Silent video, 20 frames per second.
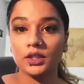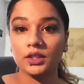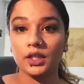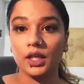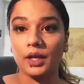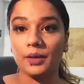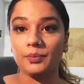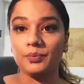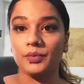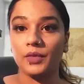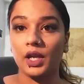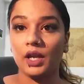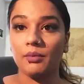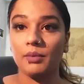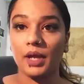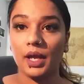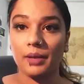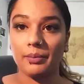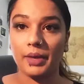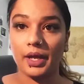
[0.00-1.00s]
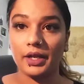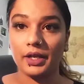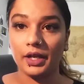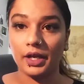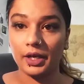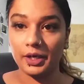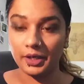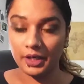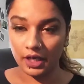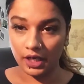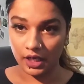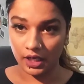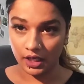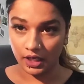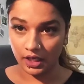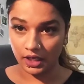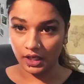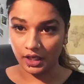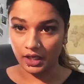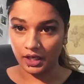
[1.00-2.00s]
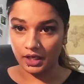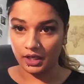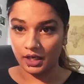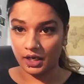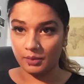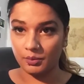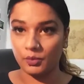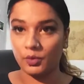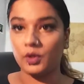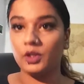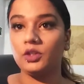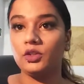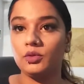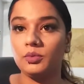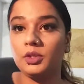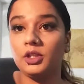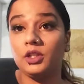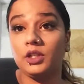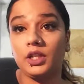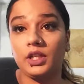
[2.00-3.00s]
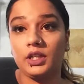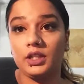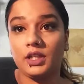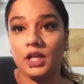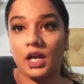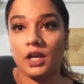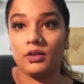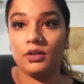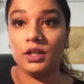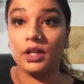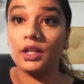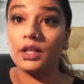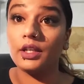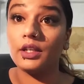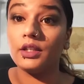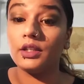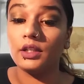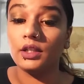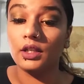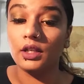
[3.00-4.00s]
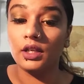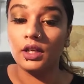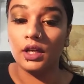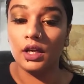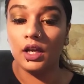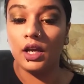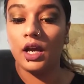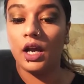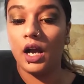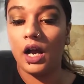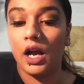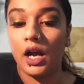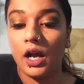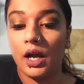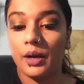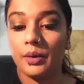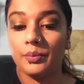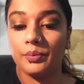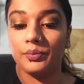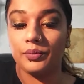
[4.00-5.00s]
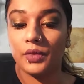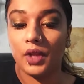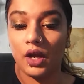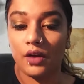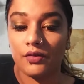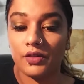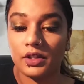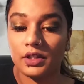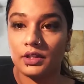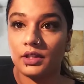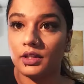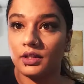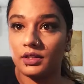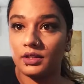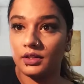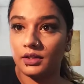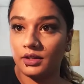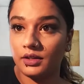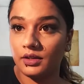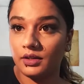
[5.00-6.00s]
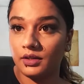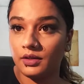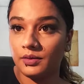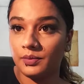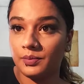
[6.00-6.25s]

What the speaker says: So yeah, I have my iPad here, and I'm going to be looking down and off this list.